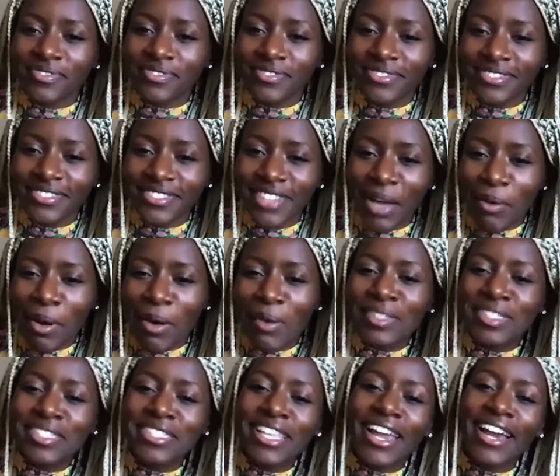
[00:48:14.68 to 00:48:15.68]
I'm
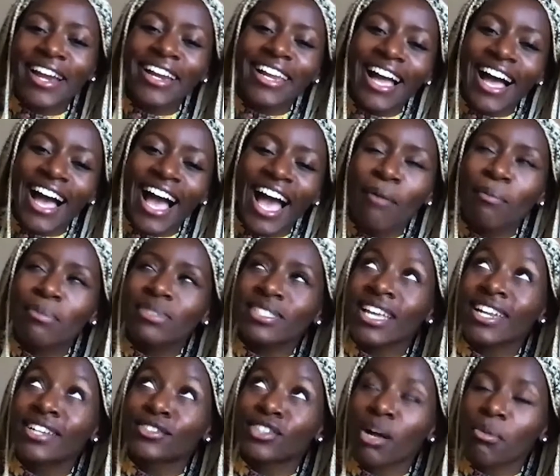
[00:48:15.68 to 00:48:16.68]
almost there. Yeah, I almost got
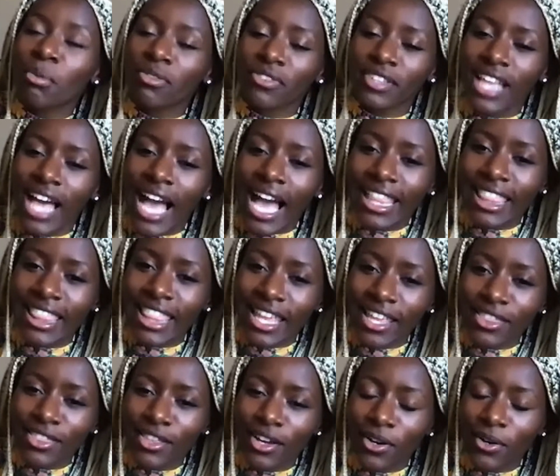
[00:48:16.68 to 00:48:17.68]
in trouble for that. I
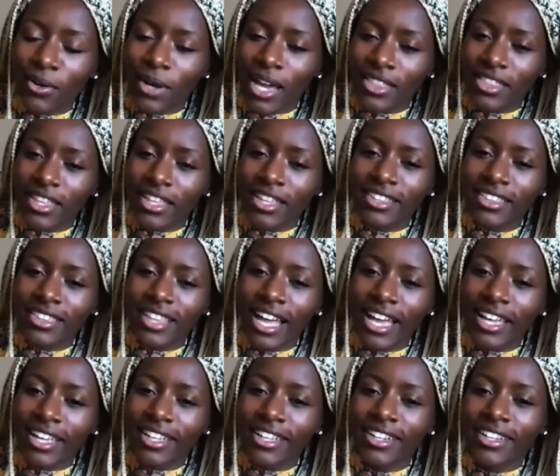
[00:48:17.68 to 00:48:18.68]
think though. I think
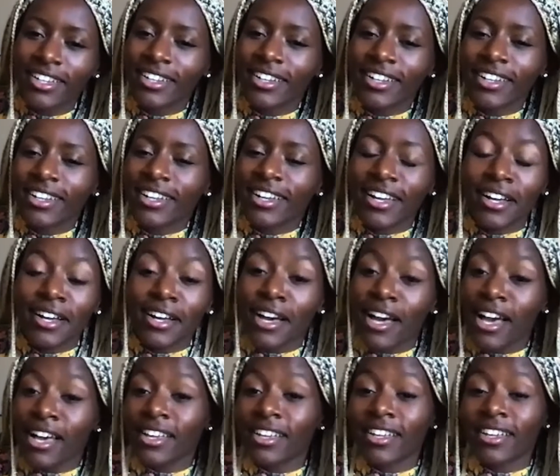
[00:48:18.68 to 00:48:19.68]
like
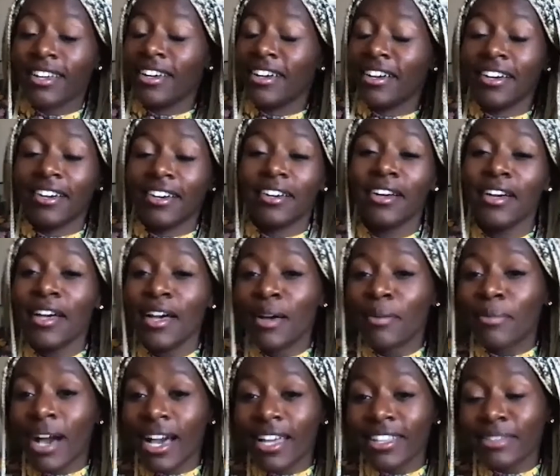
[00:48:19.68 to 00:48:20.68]

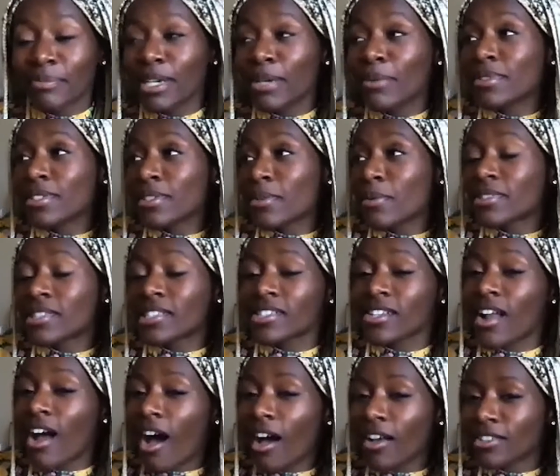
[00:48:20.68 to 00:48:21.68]
but it was such an
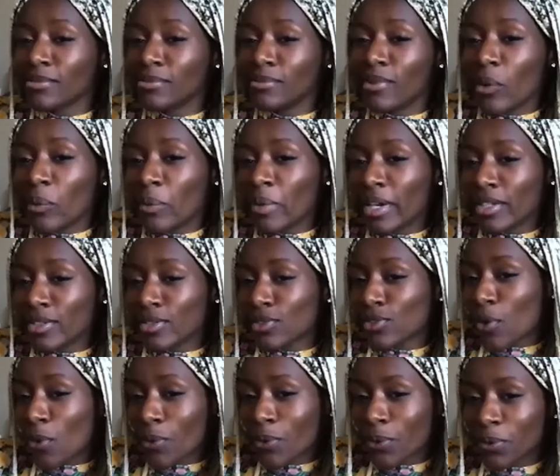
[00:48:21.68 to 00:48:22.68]
awesome moment and
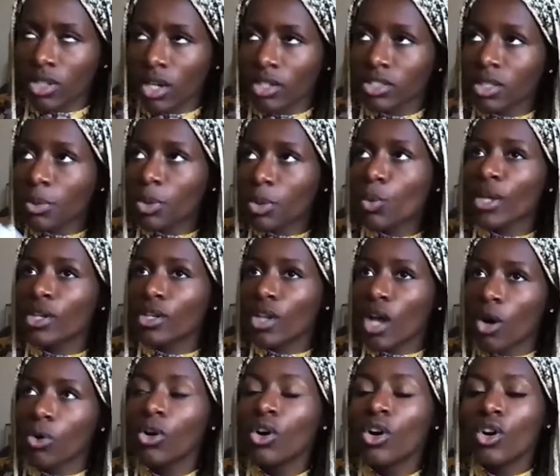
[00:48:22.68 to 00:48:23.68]
so cool. Someone who I
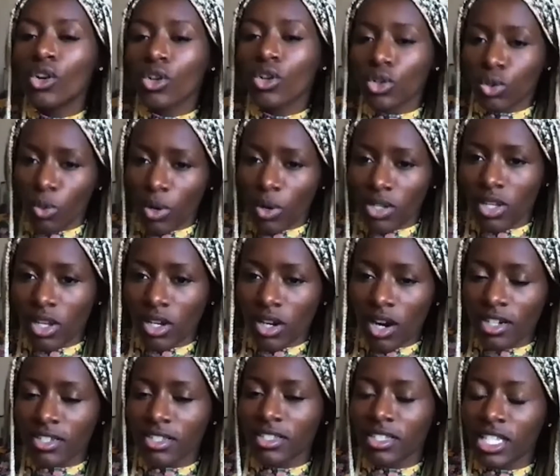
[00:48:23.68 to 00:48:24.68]
know who works on
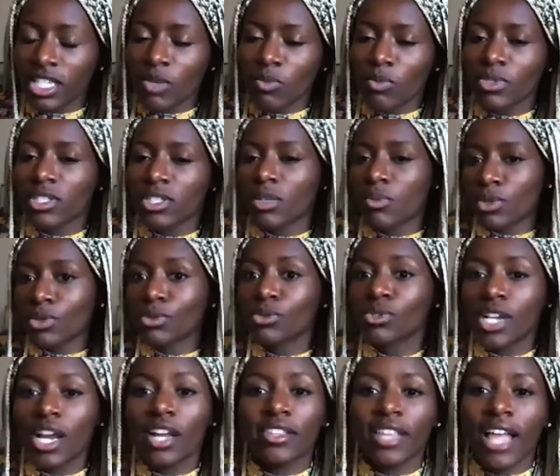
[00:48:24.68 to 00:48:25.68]
Cardi's team is someone who
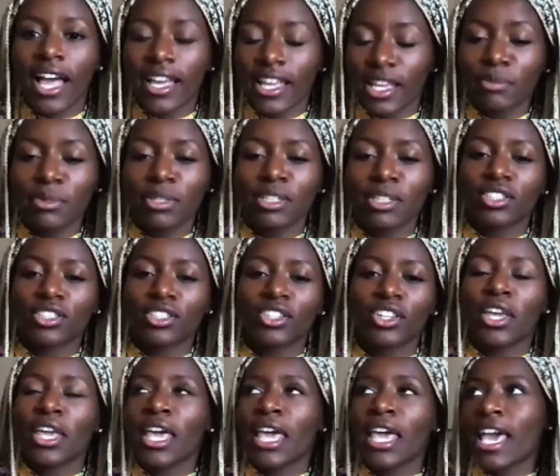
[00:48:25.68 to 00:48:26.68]
shared that image.
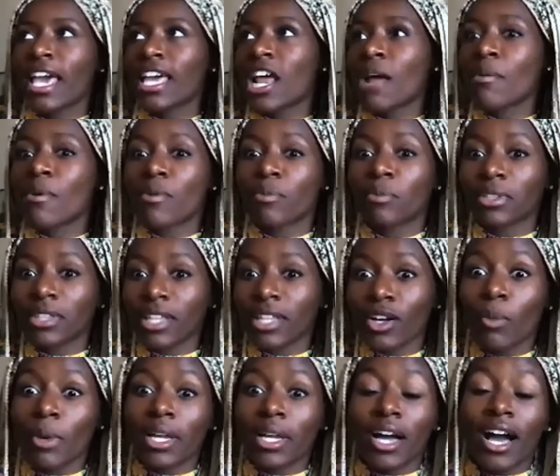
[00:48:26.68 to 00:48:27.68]
And I remember being like, oh
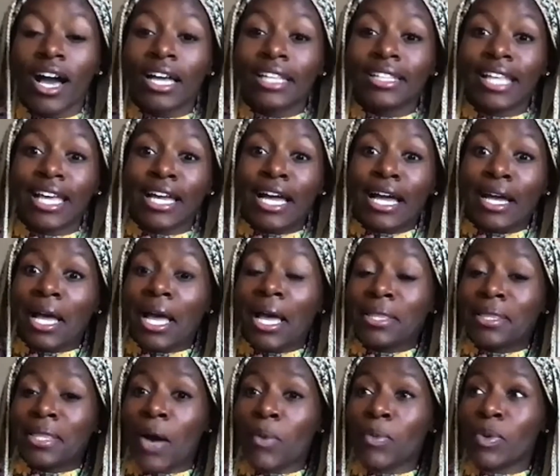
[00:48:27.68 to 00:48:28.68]
my God, like I
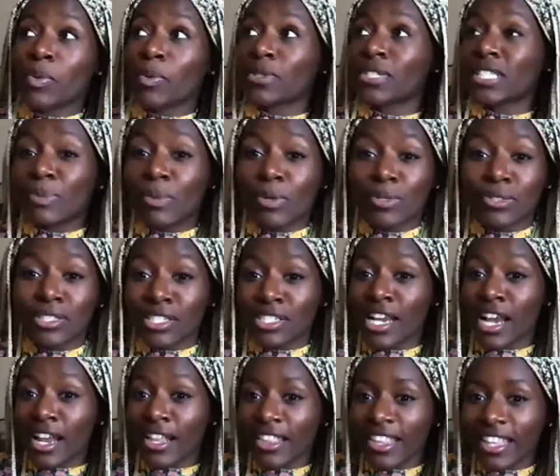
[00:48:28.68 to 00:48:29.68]
thought we weren't supposed to
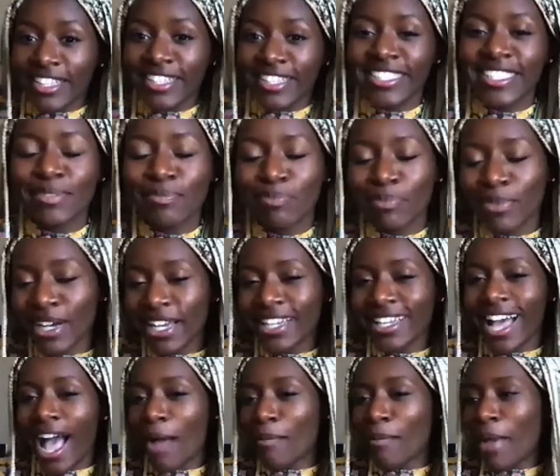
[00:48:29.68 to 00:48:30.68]
share this, but
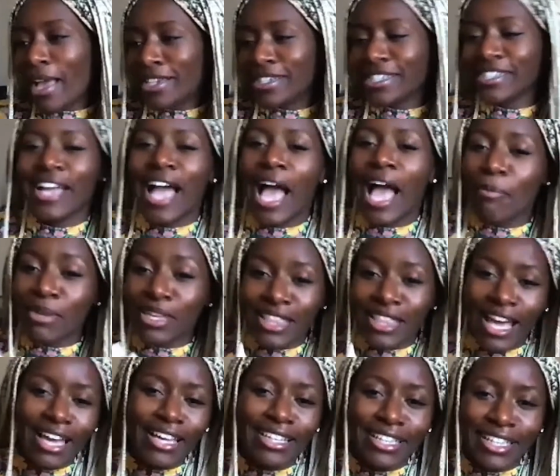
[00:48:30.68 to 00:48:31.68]
I'm actually happy
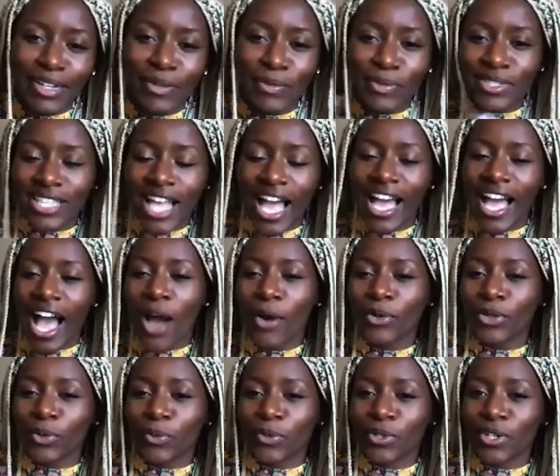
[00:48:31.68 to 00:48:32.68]
that it was out in
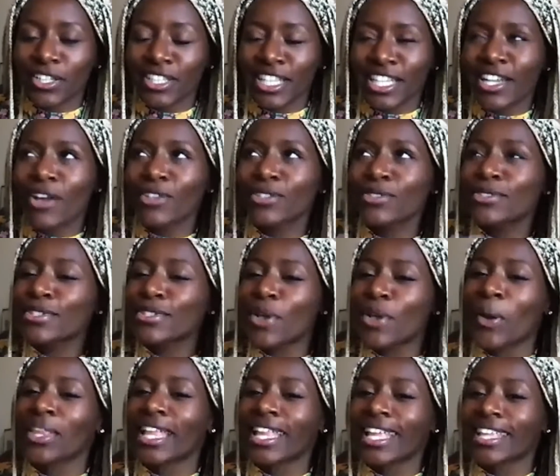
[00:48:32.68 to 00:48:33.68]
the world. And also just
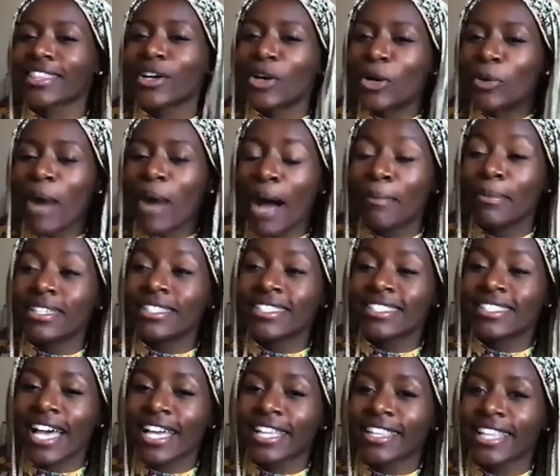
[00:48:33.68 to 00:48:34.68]
knowing that like the Obamas,
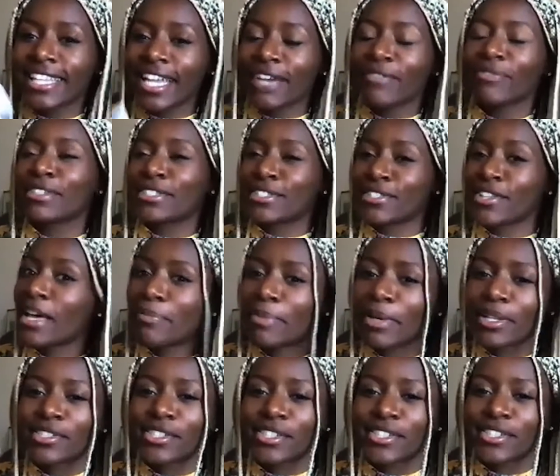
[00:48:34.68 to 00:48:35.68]
like they definitely saw that
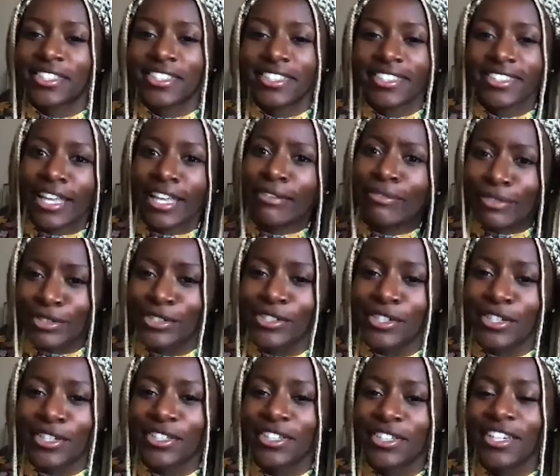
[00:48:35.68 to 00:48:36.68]
picture, like for
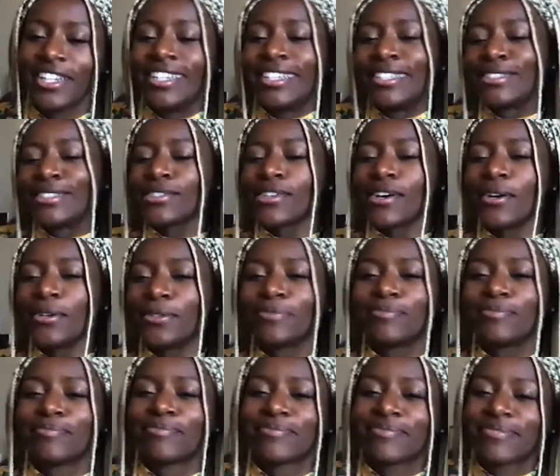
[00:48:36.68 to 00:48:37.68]
sure. So
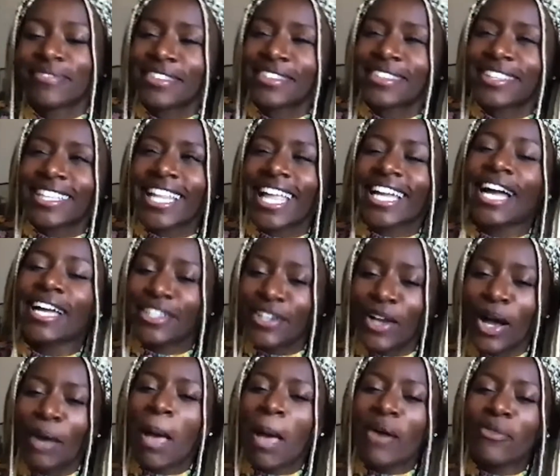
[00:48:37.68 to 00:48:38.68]
like you know,
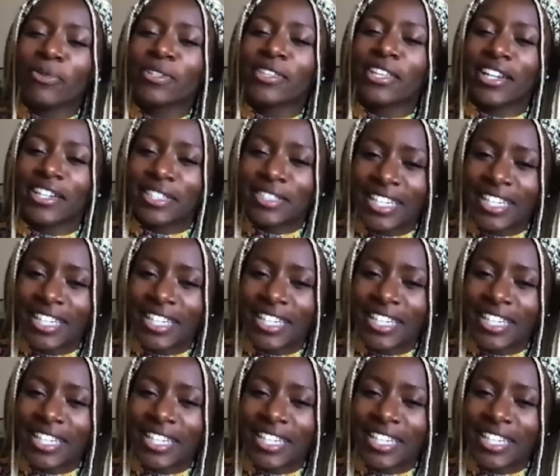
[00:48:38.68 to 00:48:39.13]
I'm halfway there.